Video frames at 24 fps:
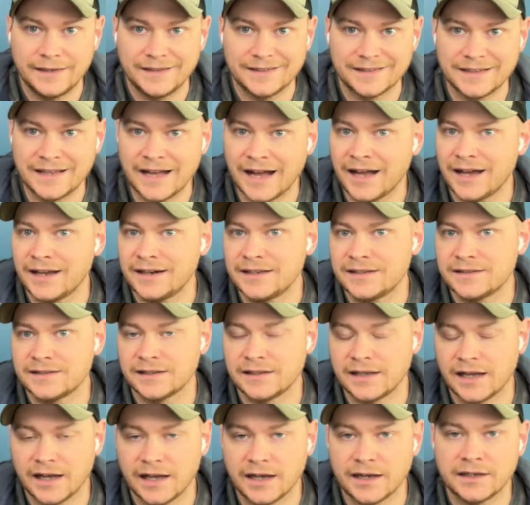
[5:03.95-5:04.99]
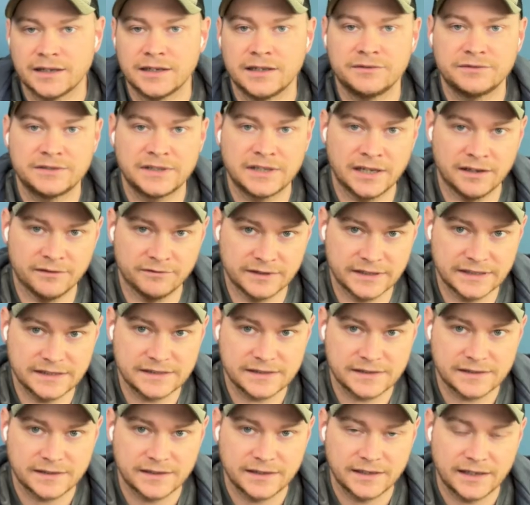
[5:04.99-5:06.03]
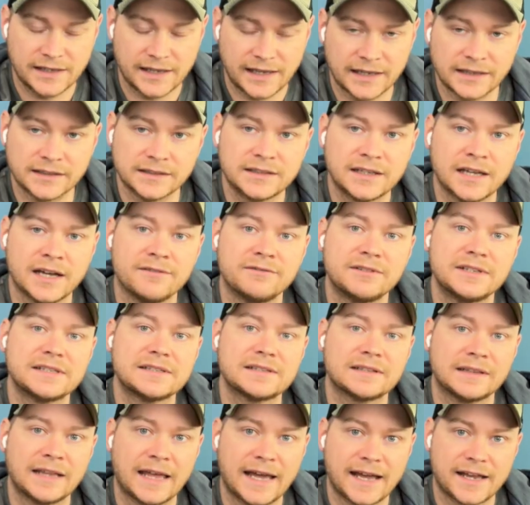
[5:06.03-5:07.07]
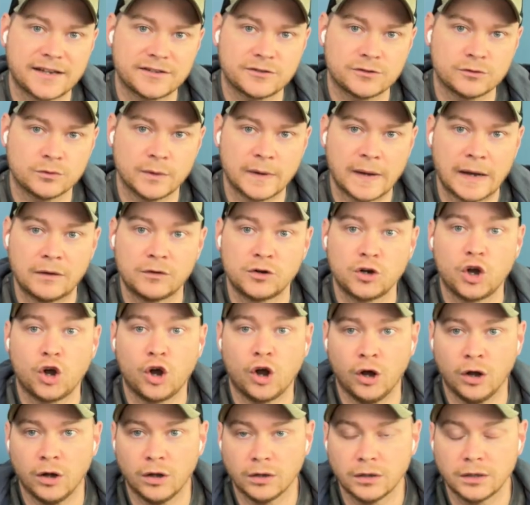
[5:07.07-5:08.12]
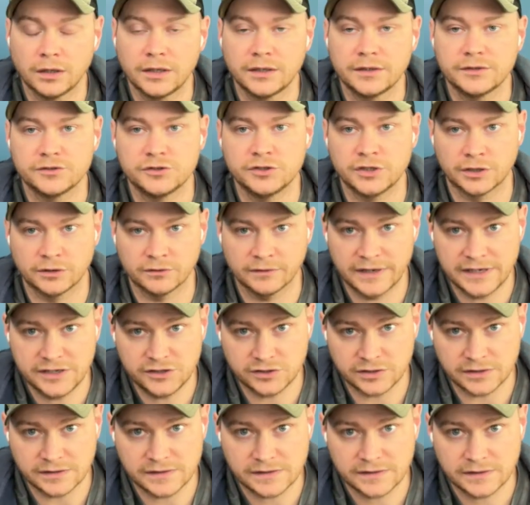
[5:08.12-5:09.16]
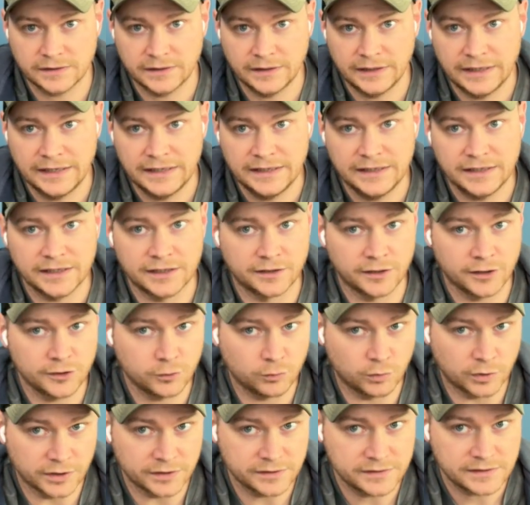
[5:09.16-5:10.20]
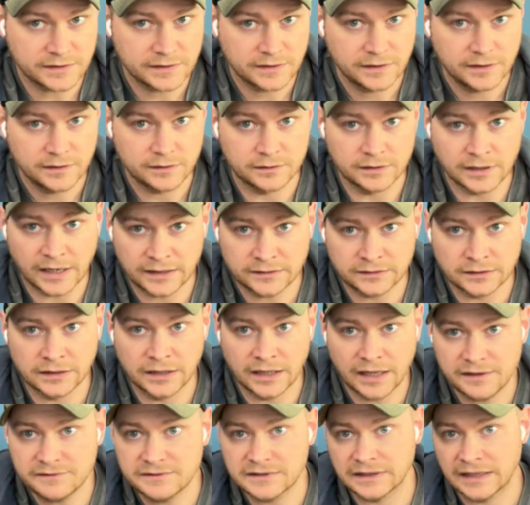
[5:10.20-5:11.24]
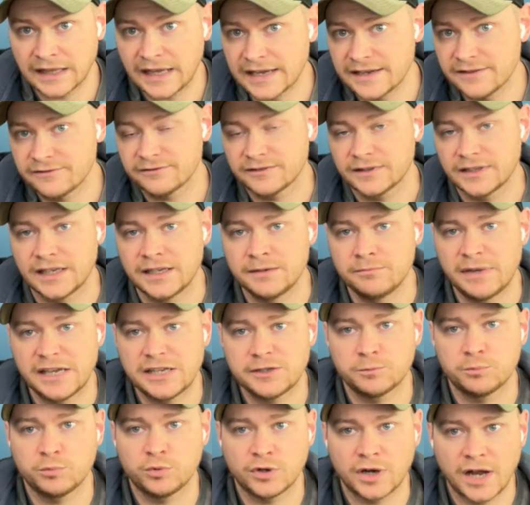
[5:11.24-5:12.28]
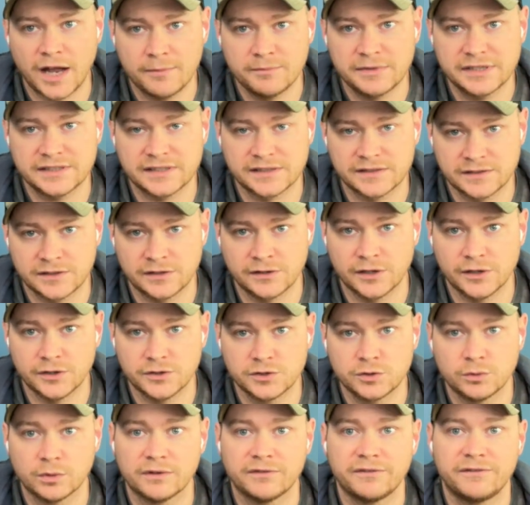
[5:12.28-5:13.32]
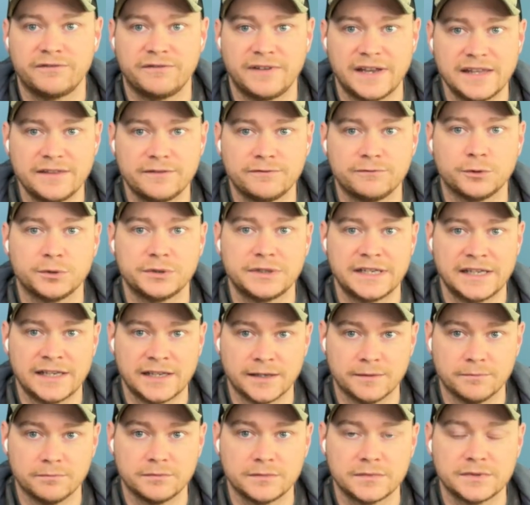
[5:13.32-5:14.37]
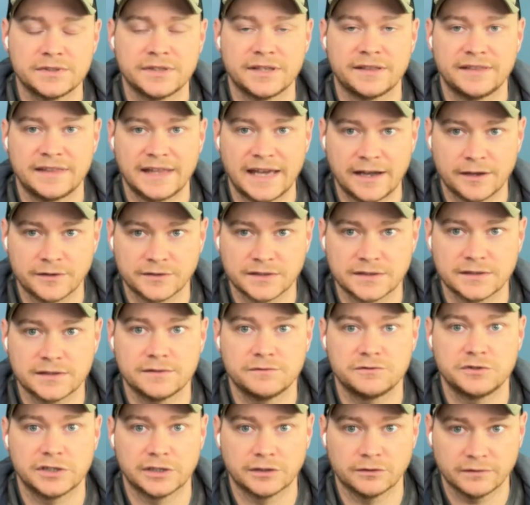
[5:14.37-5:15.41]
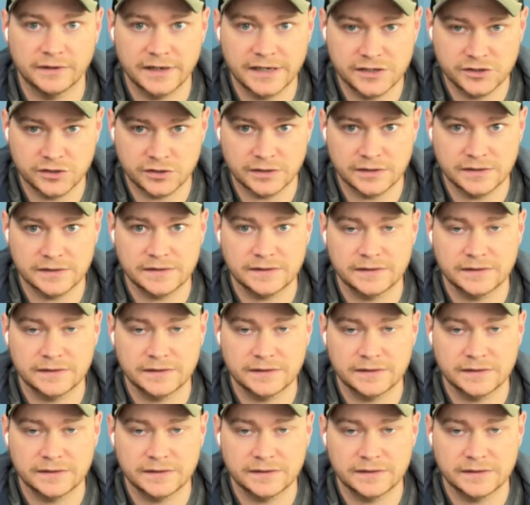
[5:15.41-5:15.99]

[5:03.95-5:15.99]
God is a God of covenants and covenants last throughout all generations. In other words, God loves life and makes promises to those who are faithful to Him to thousands of generations.